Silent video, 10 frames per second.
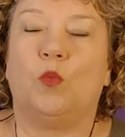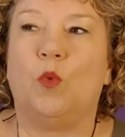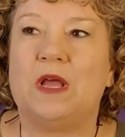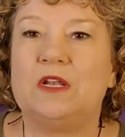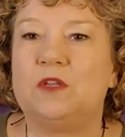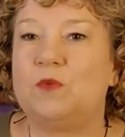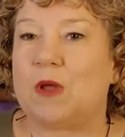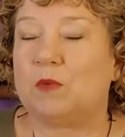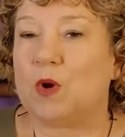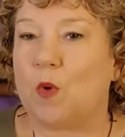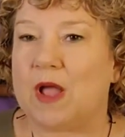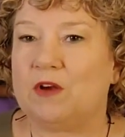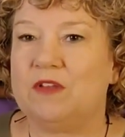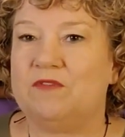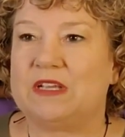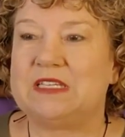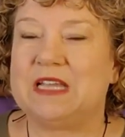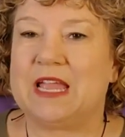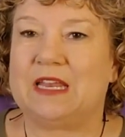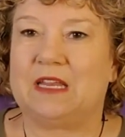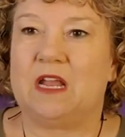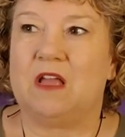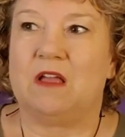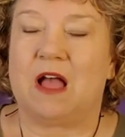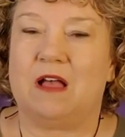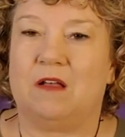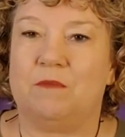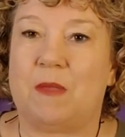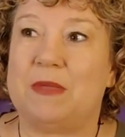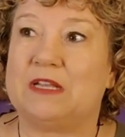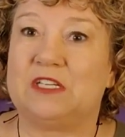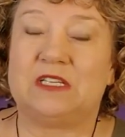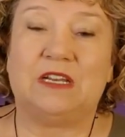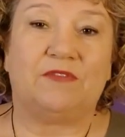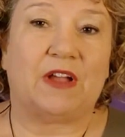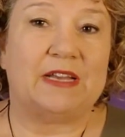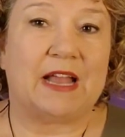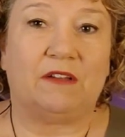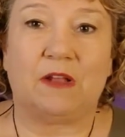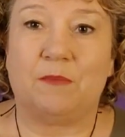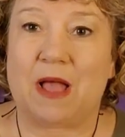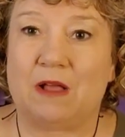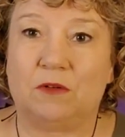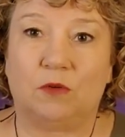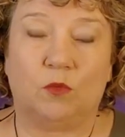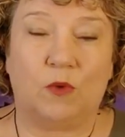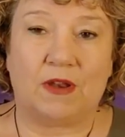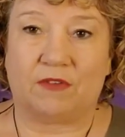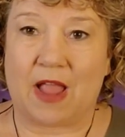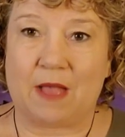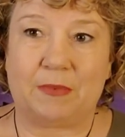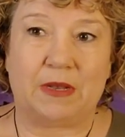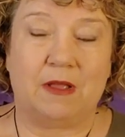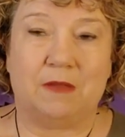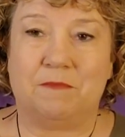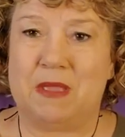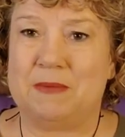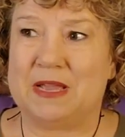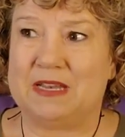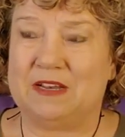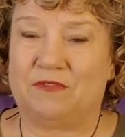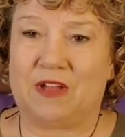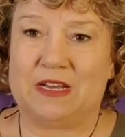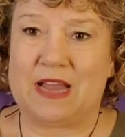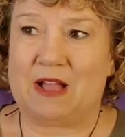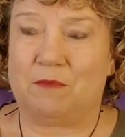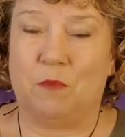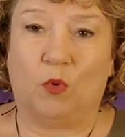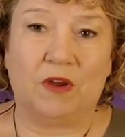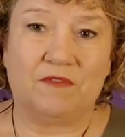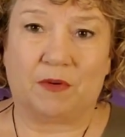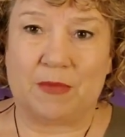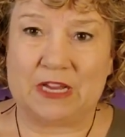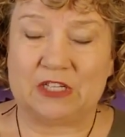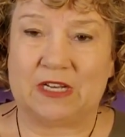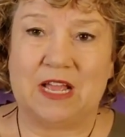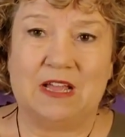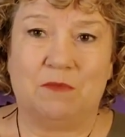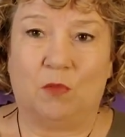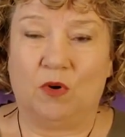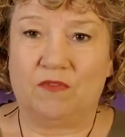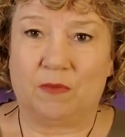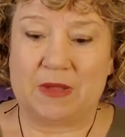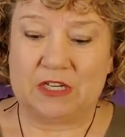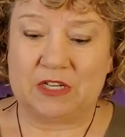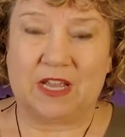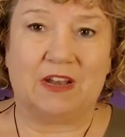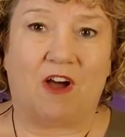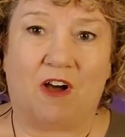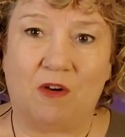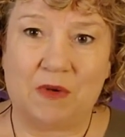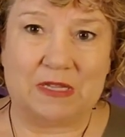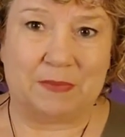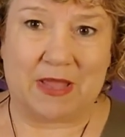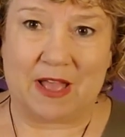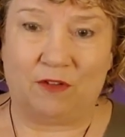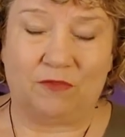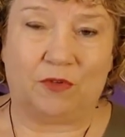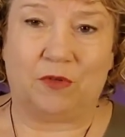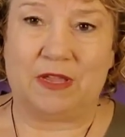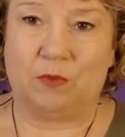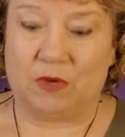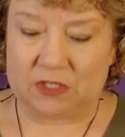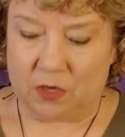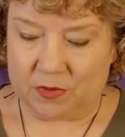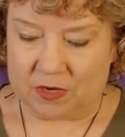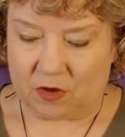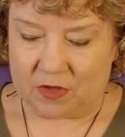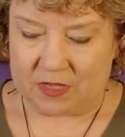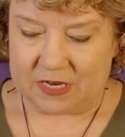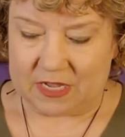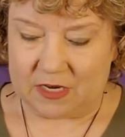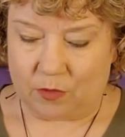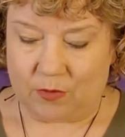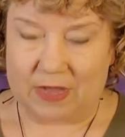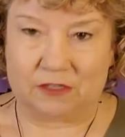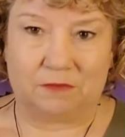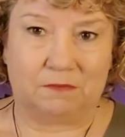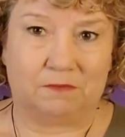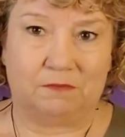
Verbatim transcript: what do I require investigating? Uh, maybe I just need to find out about whatever happened. Maybe I need to find out more information. More information can always be helpful in what's going on in and around